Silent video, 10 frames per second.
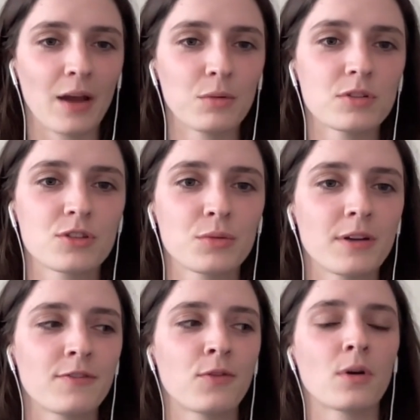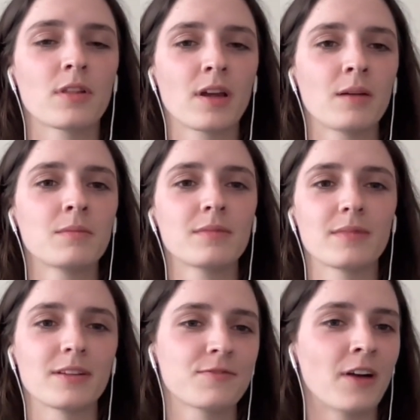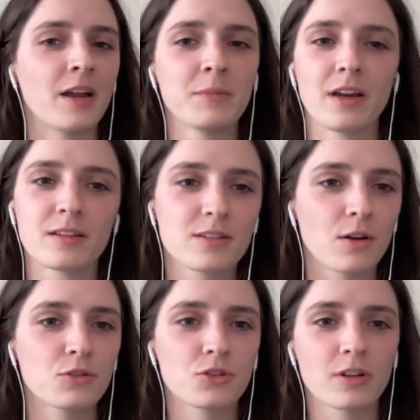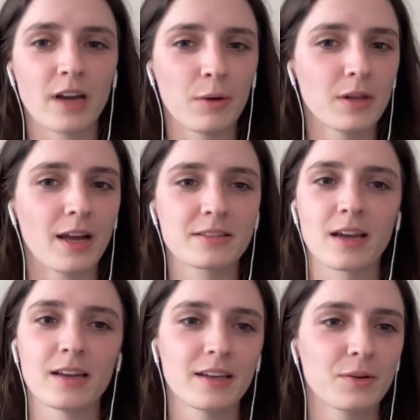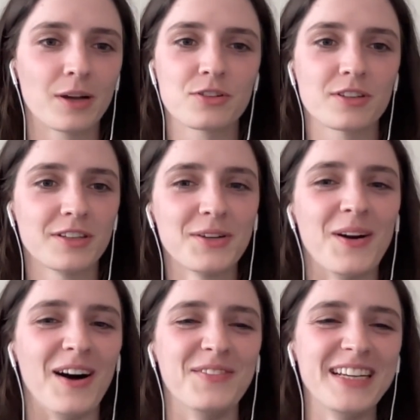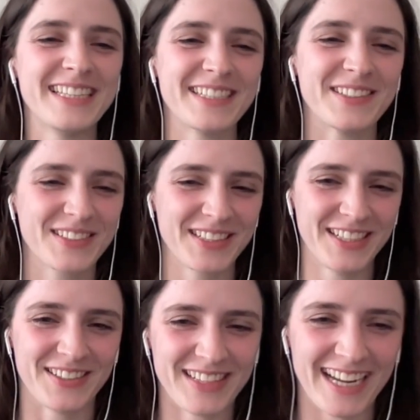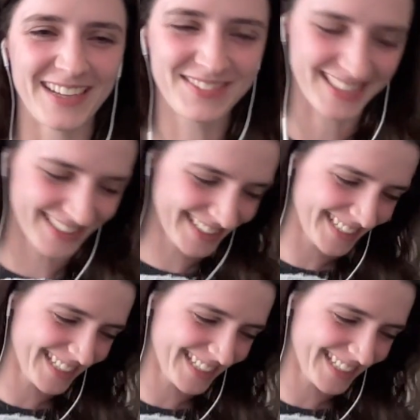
I will do it for them. Find me on social and I will ask any question you want me to so you don't have to.